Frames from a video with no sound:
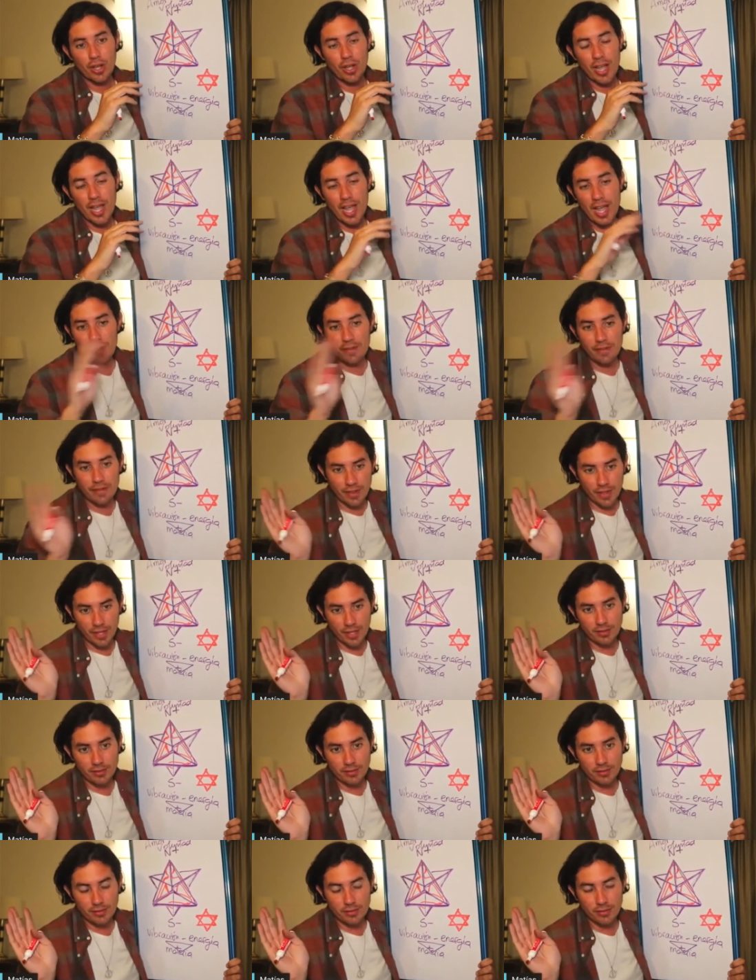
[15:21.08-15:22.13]

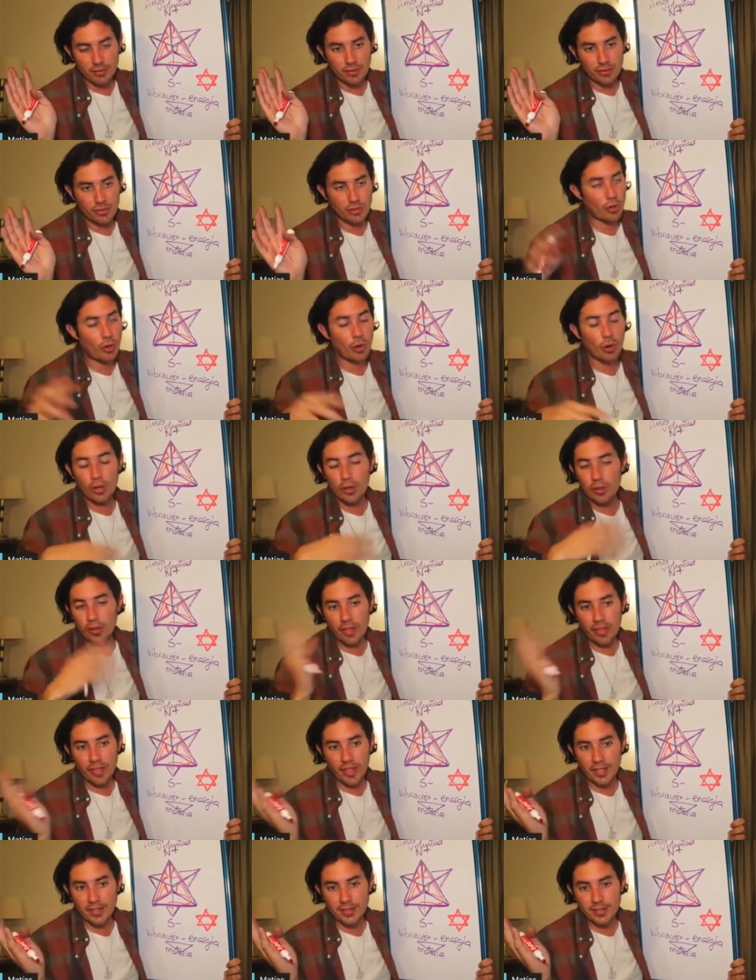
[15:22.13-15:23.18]
everything, to all the
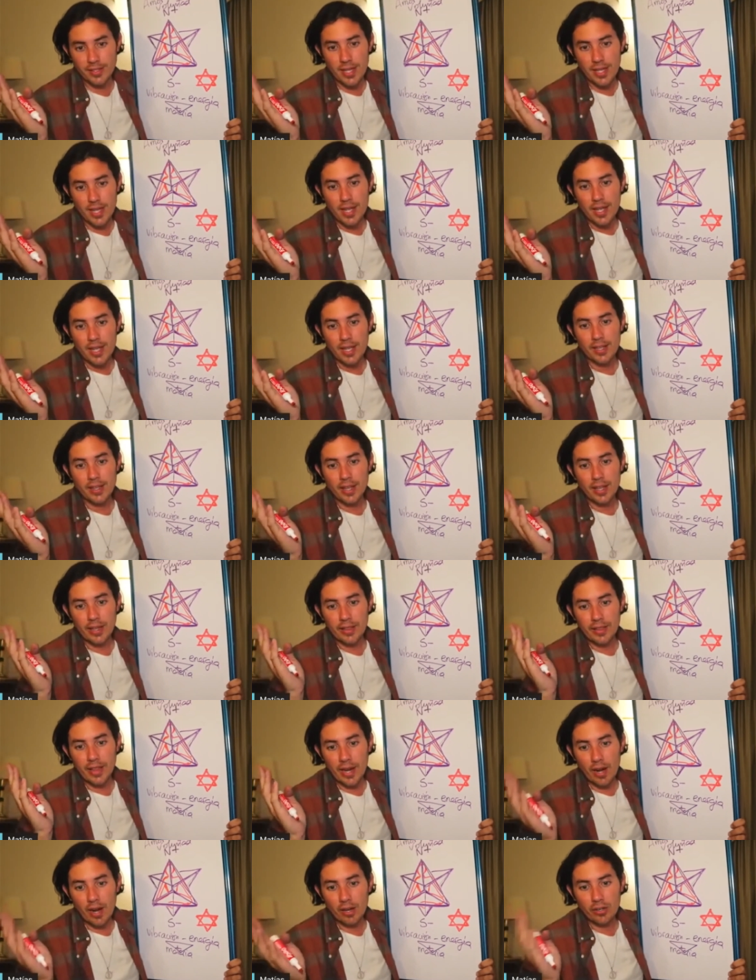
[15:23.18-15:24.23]
things uh,
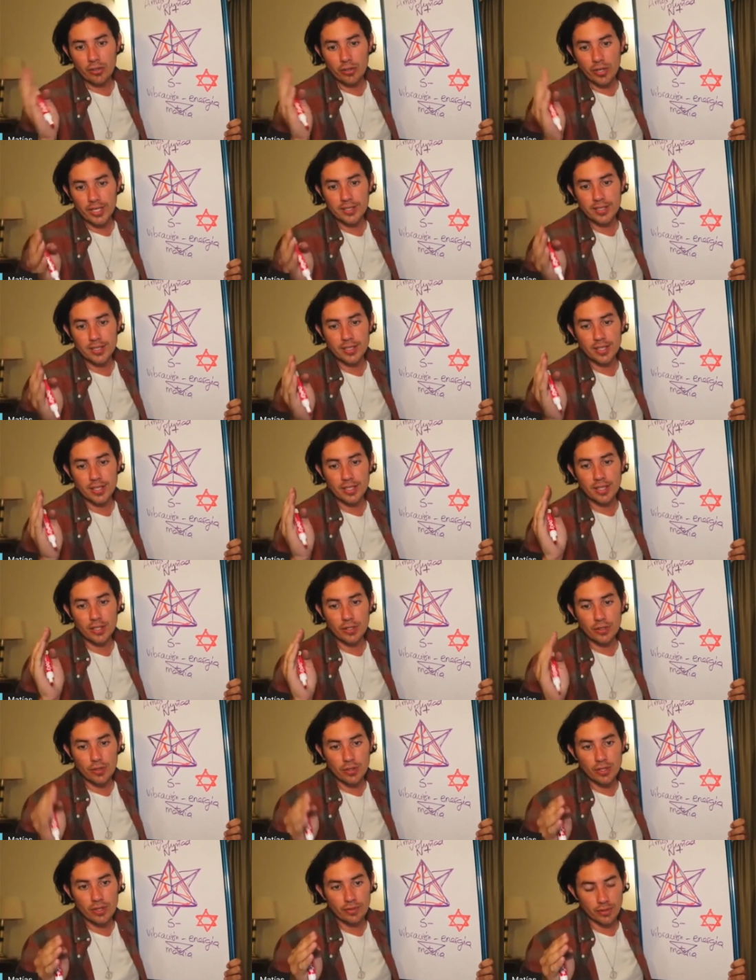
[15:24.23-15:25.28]
that are created in the
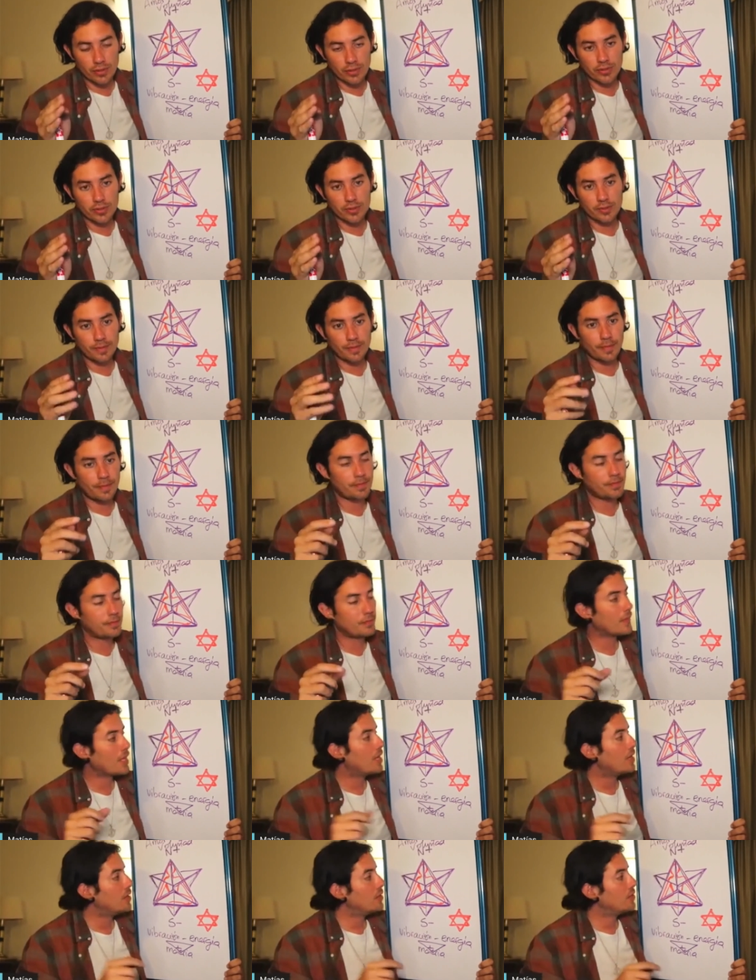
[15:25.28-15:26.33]
universe. Hmm?
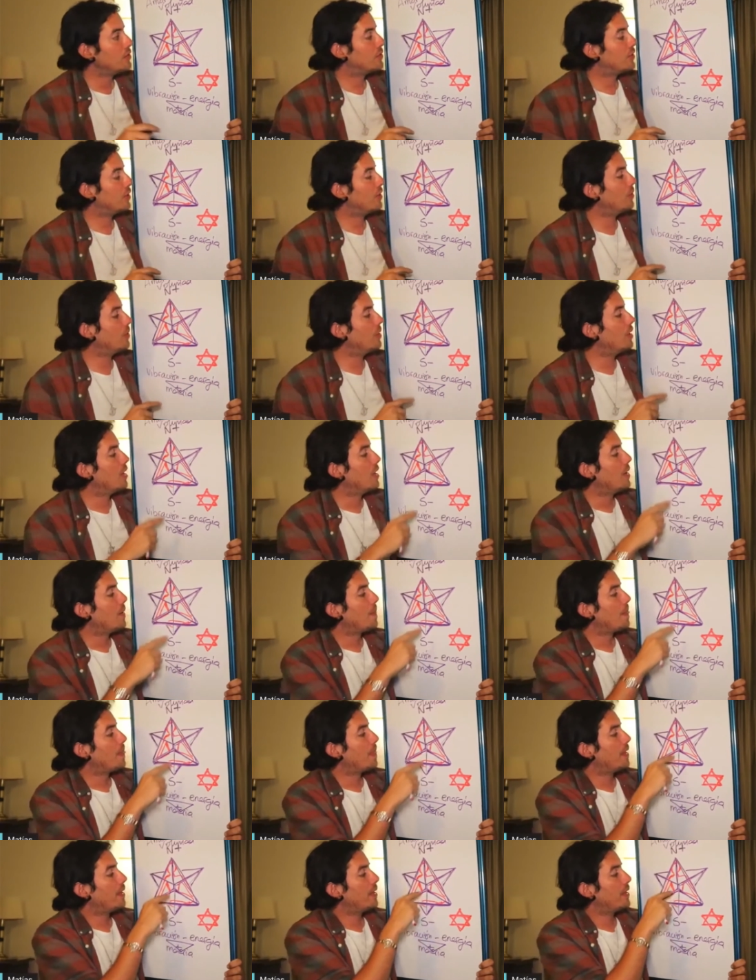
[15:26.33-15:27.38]
So,
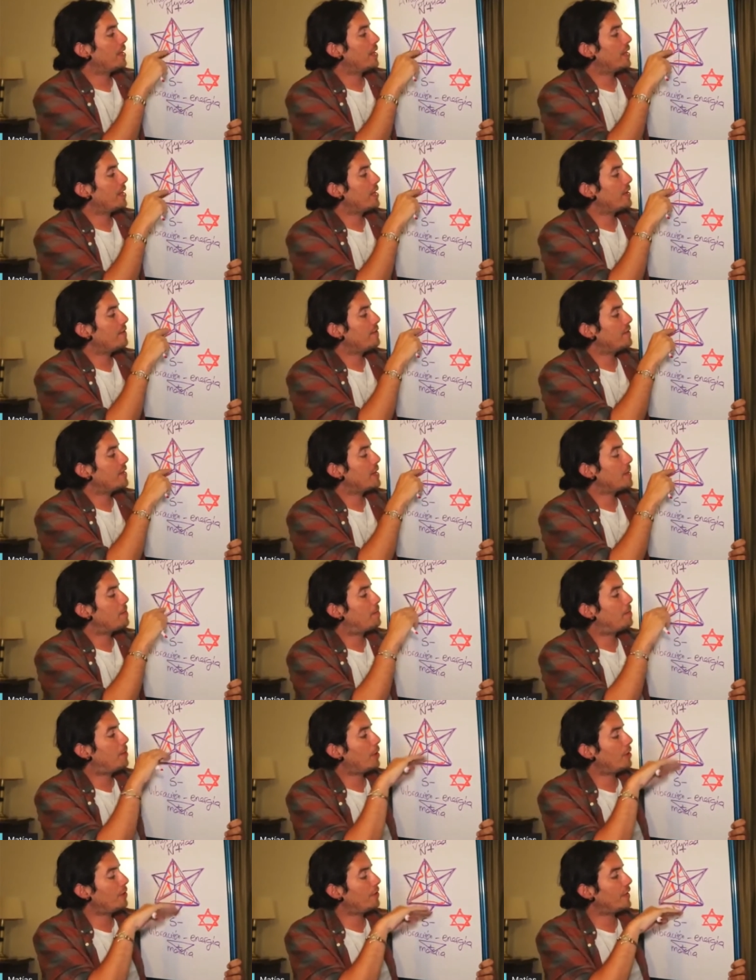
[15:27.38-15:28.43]
in the
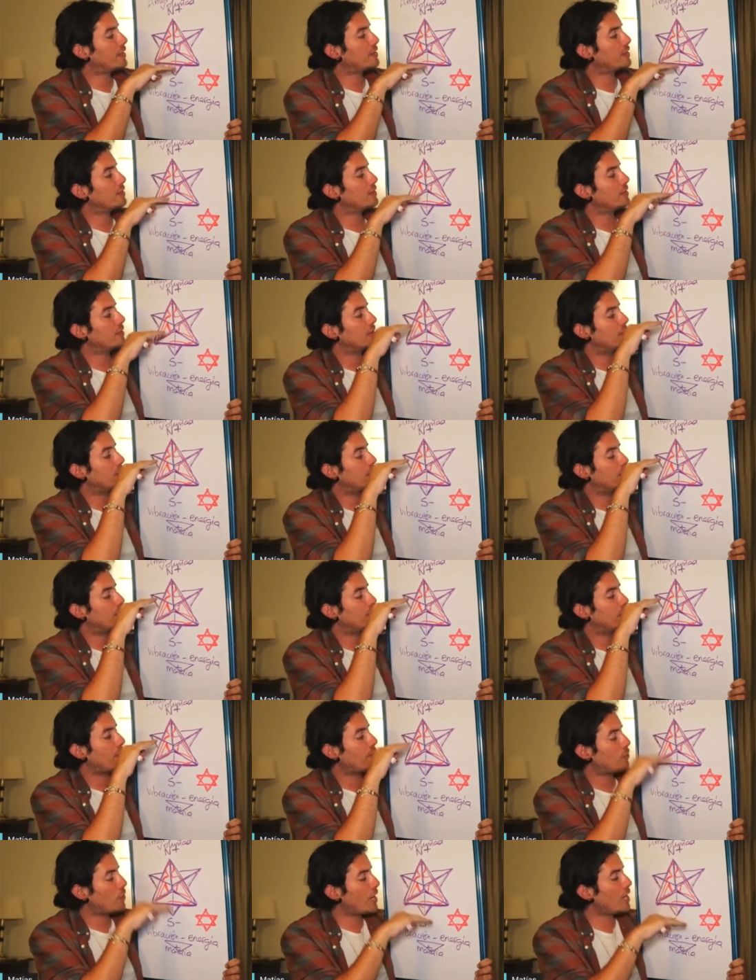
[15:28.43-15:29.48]
perfect
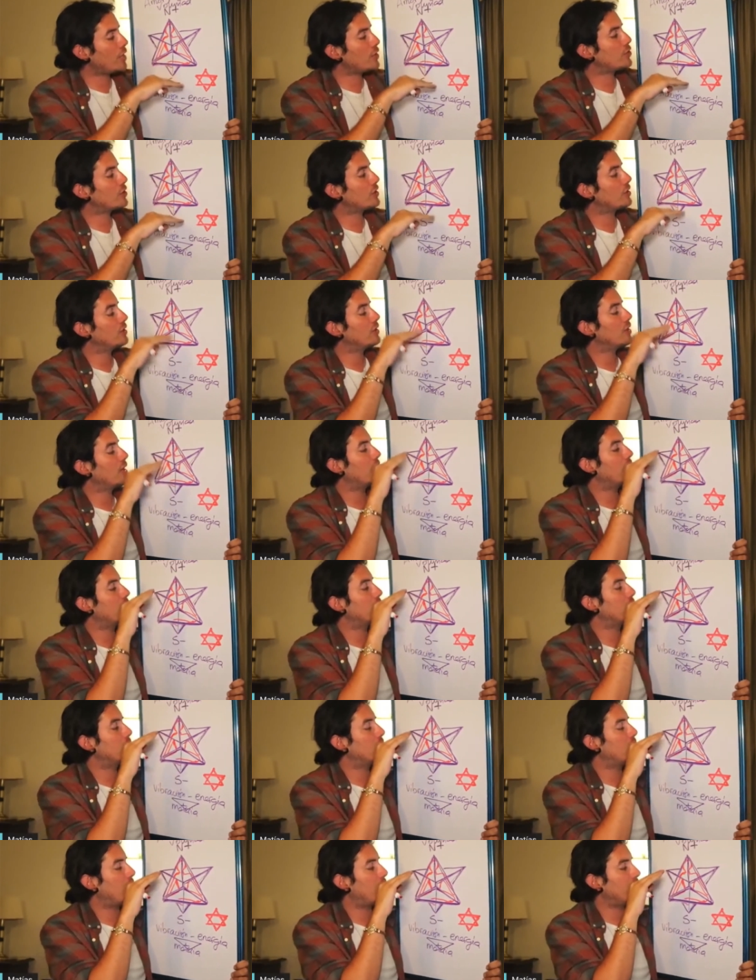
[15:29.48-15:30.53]
vibration
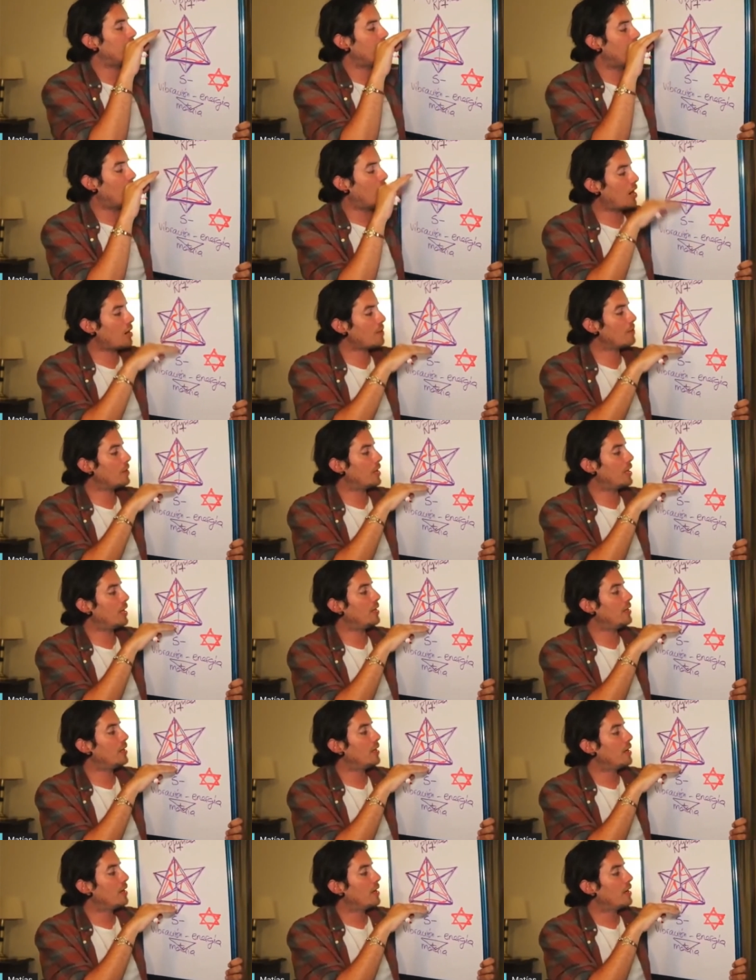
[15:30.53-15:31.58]
and harmony,